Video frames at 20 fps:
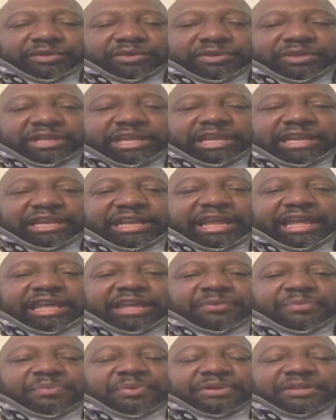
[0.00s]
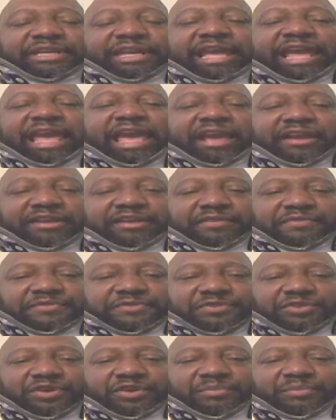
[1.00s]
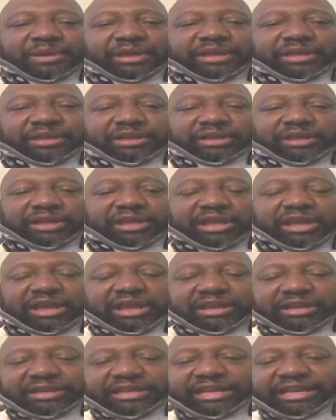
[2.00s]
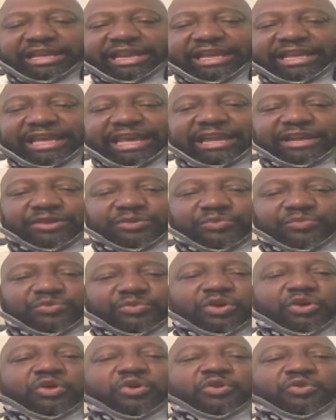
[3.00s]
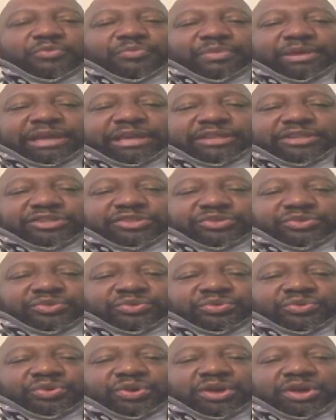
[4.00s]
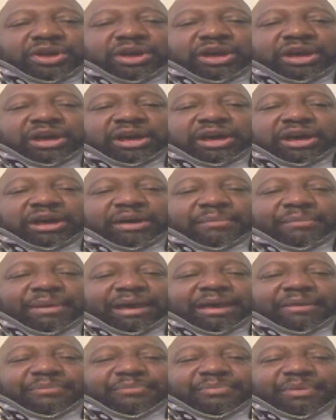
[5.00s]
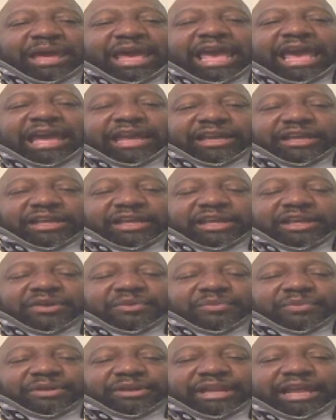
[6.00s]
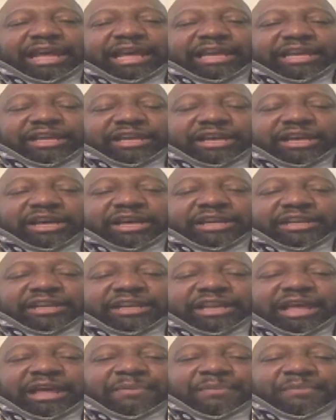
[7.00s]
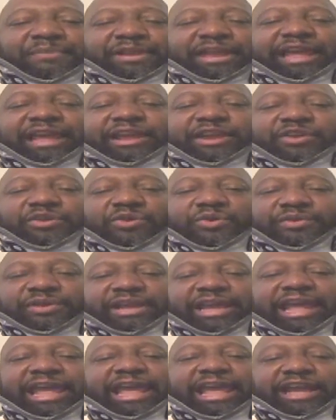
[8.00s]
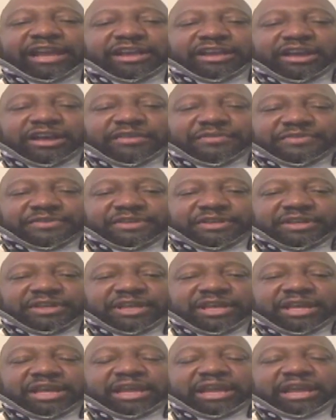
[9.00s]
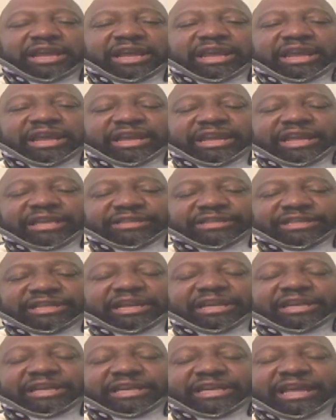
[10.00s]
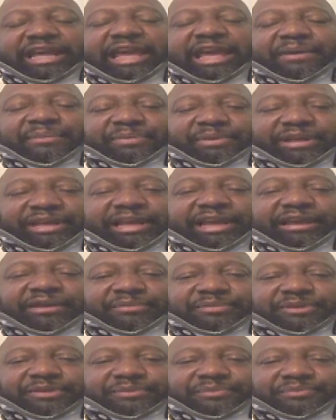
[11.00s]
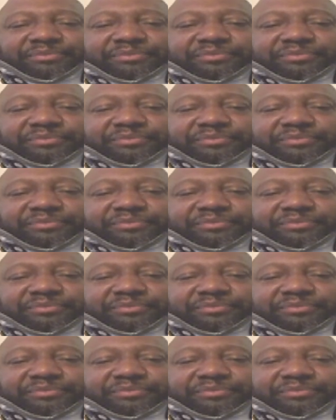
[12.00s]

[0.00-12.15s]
Then they put the handcuffs on me. Then they kind of rolled me to uh, my back with like uh, I'm laying on the handcuffs, and I said I need the ambulance.